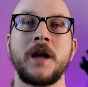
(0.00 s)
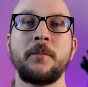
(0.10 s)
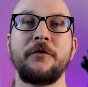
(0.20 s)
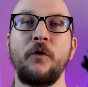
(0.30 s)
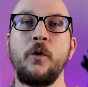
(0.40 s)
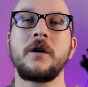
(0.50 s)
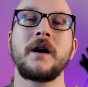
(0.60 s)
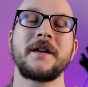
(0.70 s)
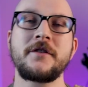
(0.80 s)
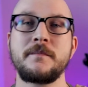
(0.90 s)
Number 4,
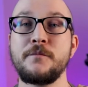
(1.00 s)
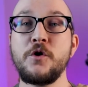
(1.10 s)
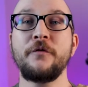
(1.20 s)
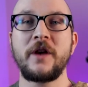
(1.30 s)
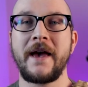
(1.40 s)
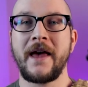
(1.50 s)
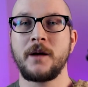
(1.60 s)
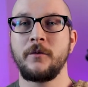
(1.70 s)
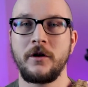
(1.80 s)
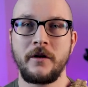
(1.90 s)
another movie
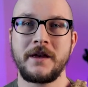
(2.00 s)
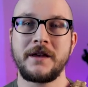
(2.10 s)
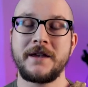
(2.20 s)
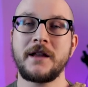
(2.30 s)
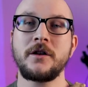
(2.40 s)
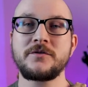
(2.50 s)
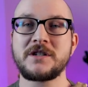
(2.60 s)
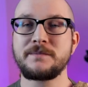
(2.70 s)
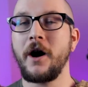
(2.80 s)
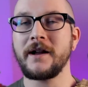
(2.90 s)
animal, yellow
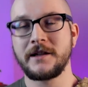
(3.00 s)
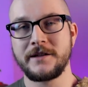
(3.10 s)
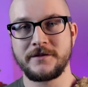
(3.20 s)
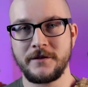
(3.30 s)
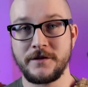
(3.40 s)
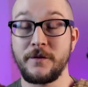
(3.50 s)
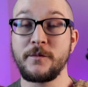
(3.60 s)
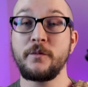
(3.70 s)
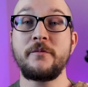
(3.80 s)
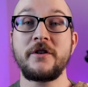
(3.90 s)
spotted lizards from
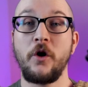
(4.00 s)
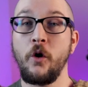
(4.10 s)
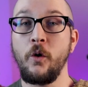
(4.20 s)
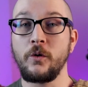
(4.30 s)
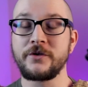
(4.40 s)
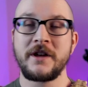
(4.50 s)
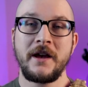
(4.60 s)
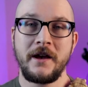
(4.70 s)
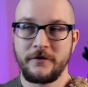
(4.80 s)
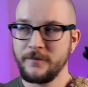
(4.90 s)
the movie Holes
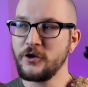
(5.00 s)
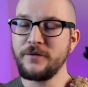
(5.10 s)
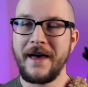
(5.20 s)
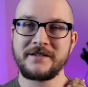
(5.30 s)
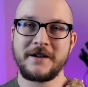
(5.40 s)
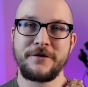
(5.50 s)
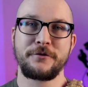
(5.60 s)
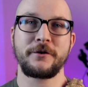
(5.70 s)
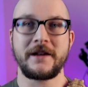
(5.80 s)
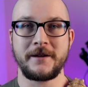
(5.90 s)
from
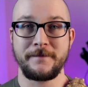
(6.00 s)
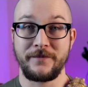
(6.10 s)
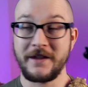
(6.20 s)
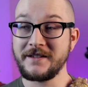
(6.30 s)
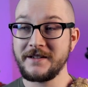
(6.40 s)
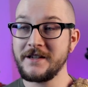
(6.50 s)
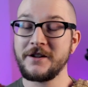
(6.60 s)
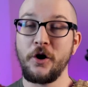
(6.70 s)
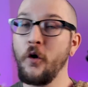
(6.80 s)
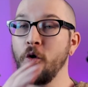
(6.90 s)
2003. This is
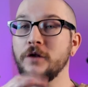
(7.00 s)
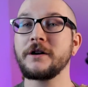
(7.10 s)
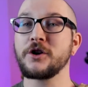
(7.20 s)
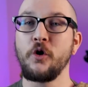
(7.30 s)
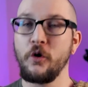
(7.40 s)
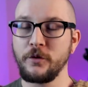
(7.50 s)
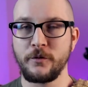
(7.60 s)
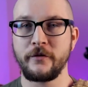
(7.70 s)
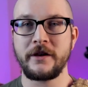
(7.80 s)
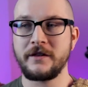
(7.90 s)
an old but gold
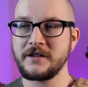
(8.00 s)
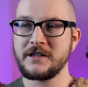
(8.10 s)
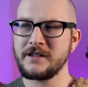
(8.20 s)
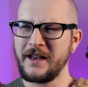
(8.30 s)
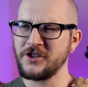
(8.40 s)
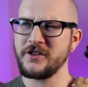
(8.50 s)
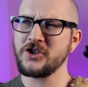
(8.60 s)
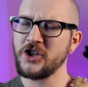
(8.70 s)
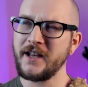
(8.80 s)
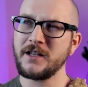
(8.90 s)
movie. This is actually
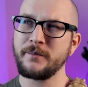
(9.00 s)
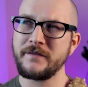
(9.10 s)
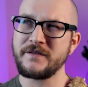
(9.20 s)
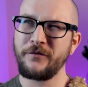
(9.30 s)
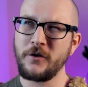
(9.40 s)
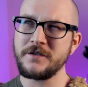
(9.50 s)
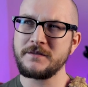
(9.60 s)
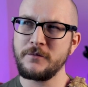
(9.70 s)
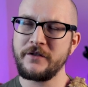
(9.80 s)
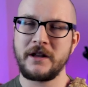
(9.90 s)
Shia LaBeouf's
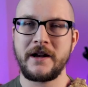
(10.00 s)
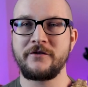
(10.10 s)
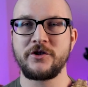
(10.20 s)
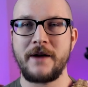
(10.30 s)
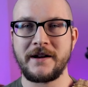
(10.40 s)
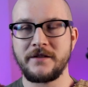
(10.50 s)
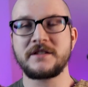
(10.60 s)
first movie that he ever directed.